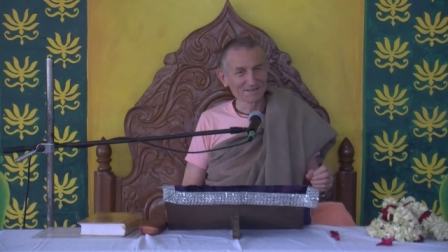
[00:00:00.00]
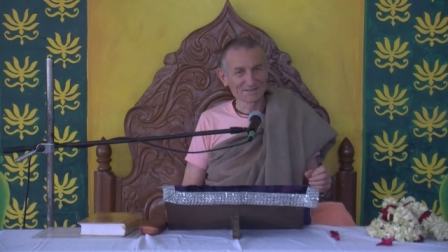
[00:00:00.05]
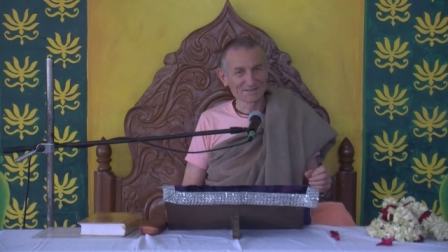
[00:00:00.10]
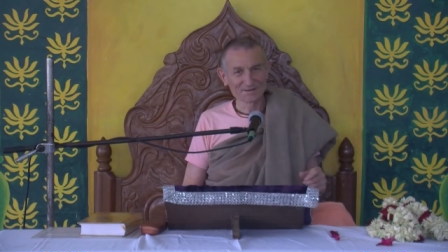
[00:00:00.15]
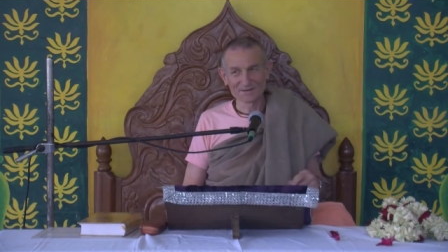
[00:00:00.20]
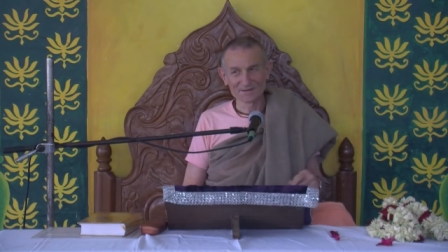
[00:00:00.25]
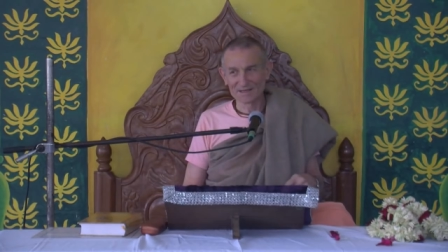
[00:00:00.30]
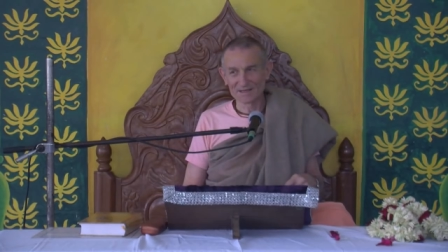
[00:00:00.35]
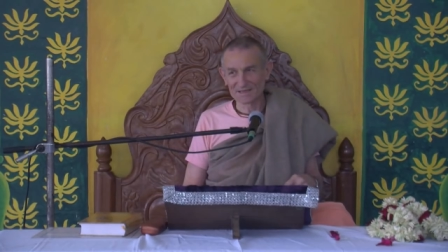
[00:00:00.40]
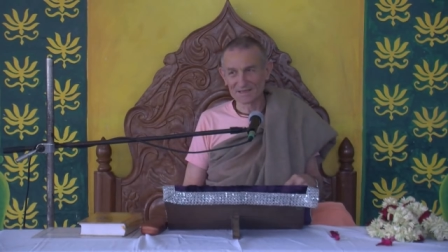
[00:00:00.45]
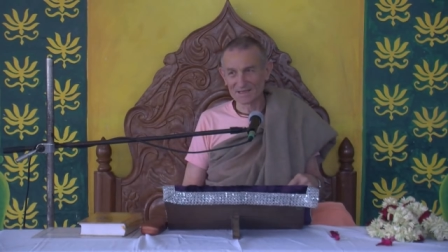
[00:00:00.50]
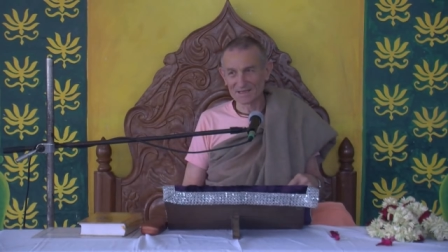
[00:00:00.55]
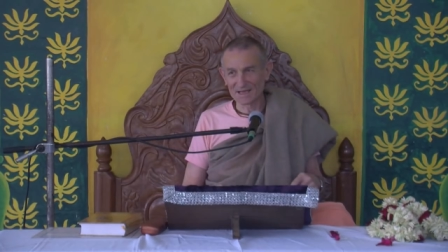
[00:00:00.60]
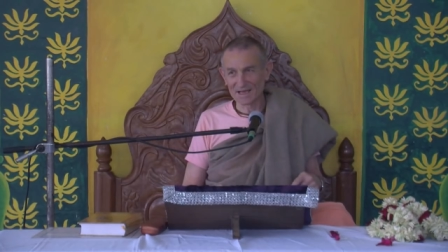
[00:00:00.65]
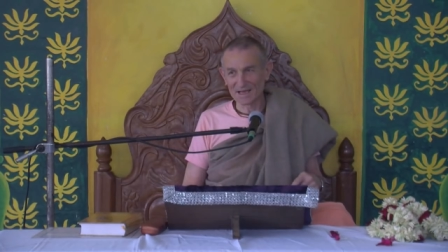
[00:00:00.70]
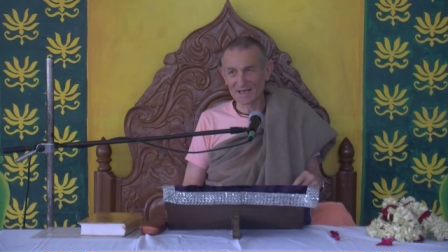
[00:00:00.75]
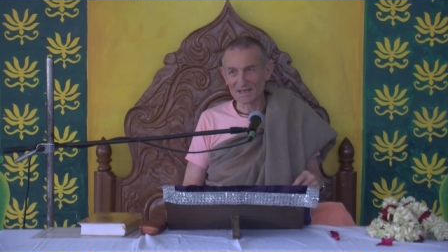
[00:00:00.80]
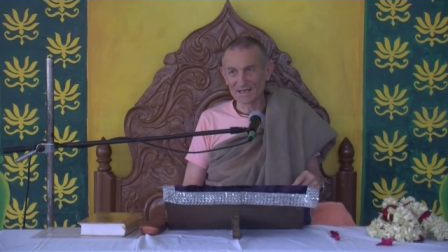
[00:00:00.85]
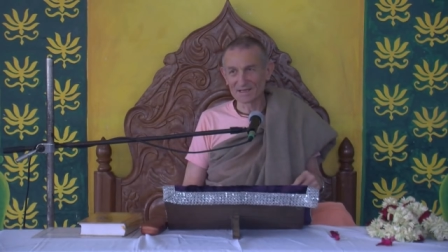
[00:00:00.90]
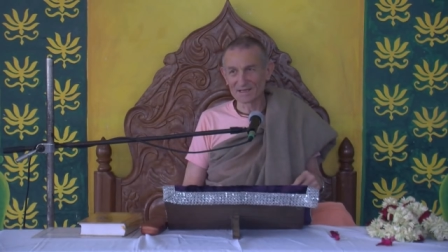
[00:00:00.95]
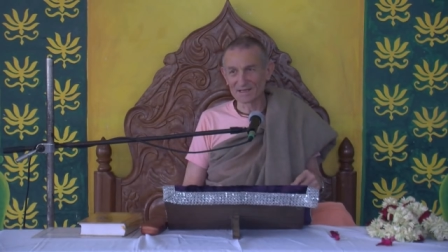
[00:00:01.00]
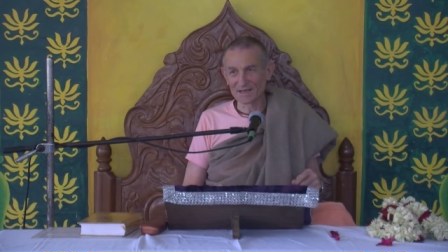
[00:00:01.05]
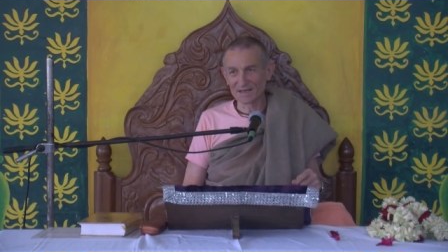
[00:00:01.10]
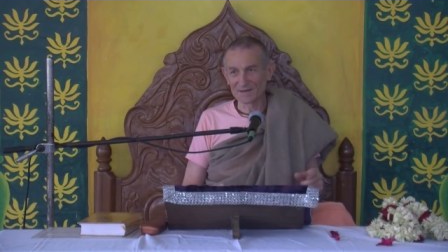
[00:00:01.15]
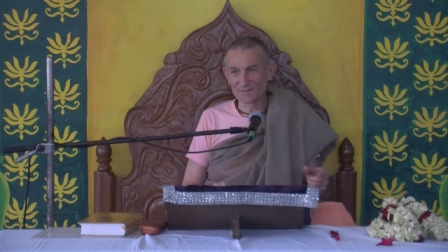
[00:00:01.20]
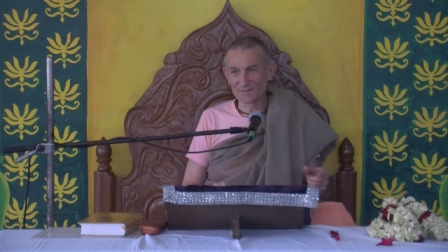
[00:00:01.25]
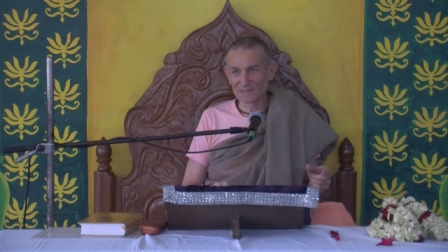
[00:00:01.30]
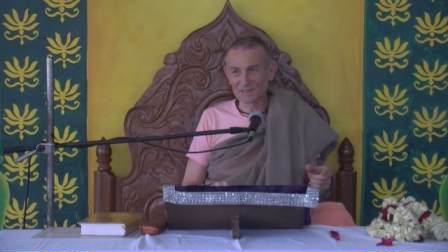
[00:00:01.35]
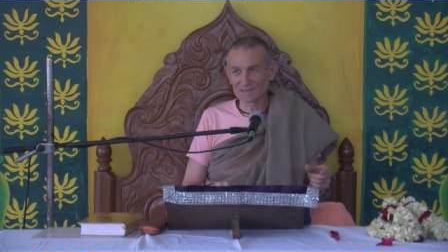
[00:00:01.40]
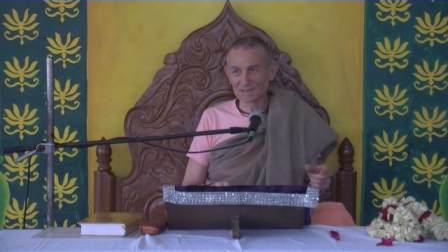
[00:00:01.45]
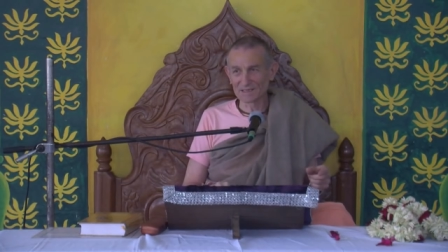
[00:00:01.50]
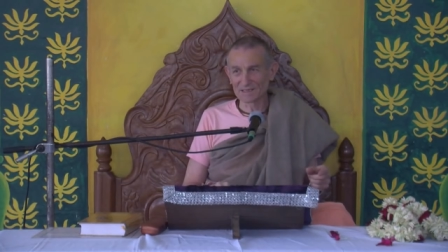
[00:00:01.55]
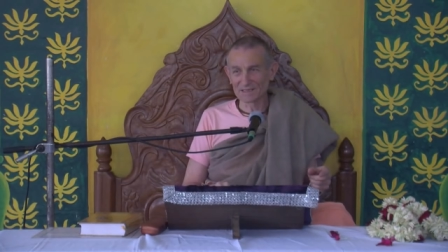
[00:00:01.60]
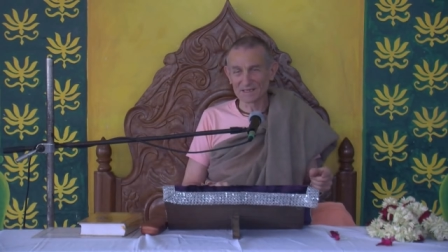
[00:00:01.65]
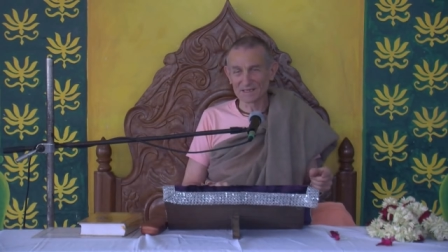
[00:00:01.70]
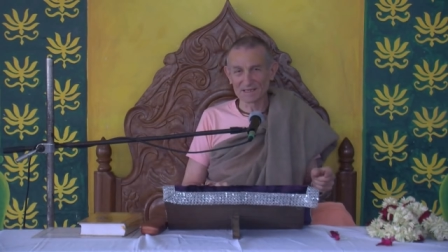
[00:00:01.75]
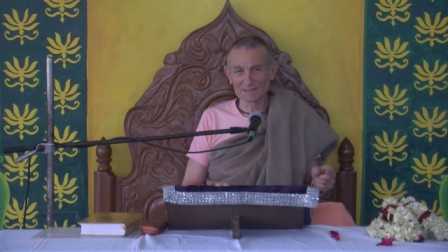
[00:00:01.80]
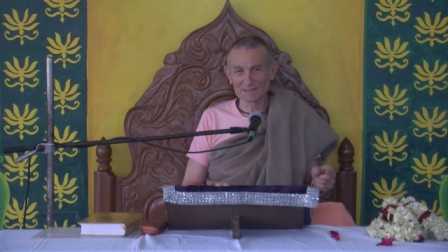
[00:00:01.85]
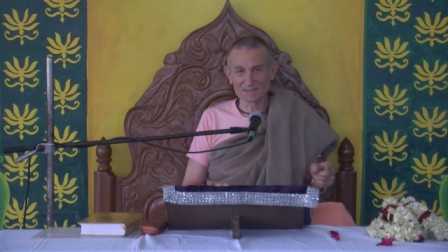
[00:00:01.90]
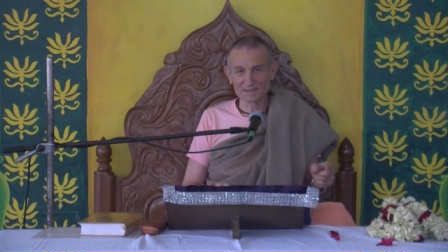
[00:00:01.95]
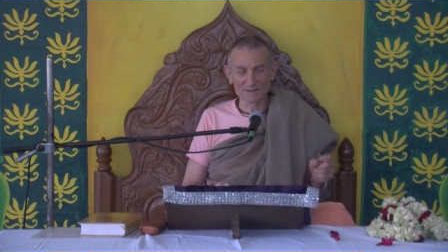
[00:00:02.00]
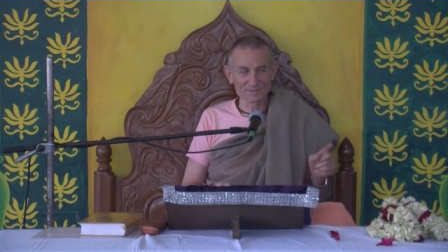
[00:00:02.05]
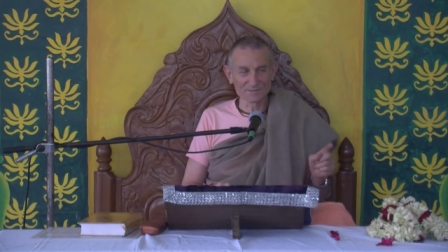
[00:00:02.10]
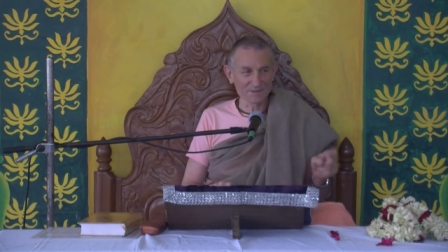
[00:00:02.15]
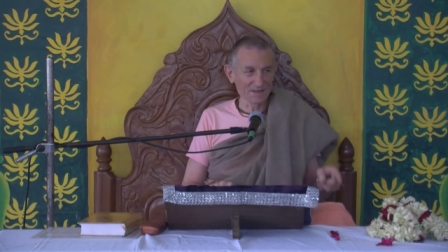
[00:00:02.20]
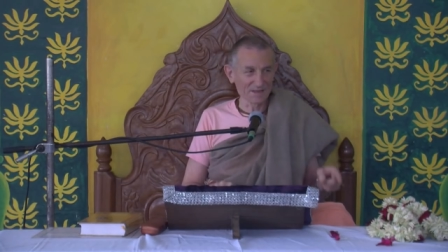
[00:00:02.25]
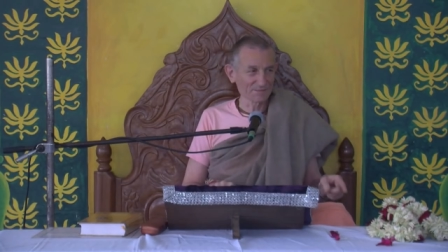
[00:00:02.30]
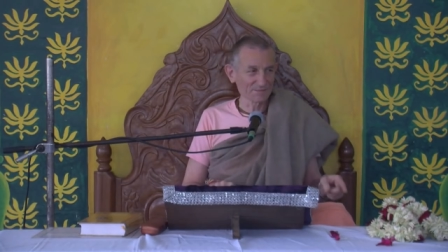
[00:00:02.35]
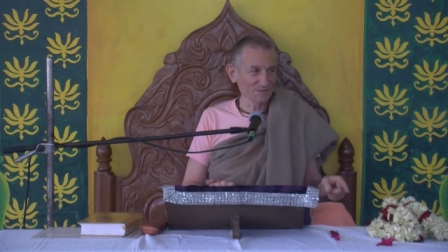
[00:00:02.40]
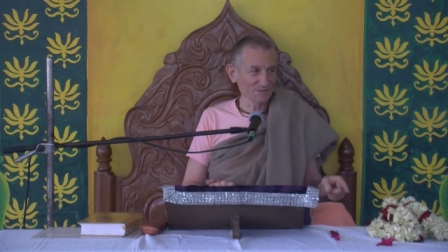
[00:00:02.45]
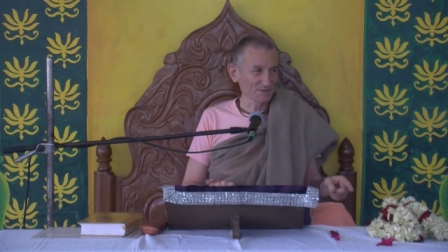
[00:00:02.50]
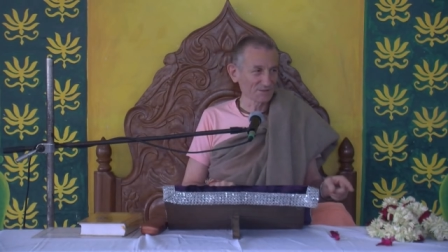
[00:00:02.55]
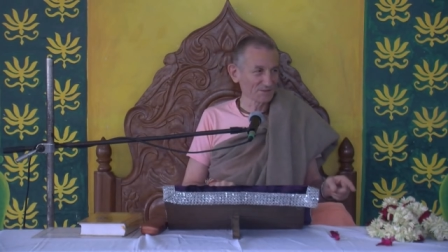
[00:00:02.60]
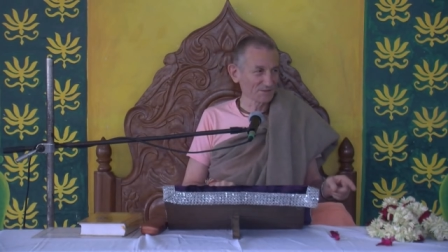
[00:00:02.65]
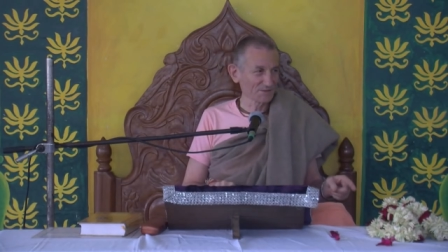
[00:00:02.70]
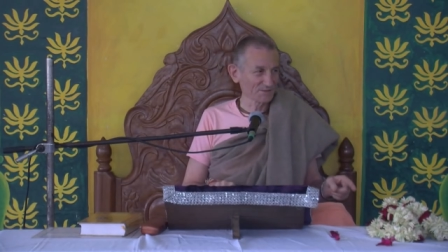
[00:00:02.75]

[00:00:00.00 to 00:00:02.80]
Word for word: So that then we see that sometimes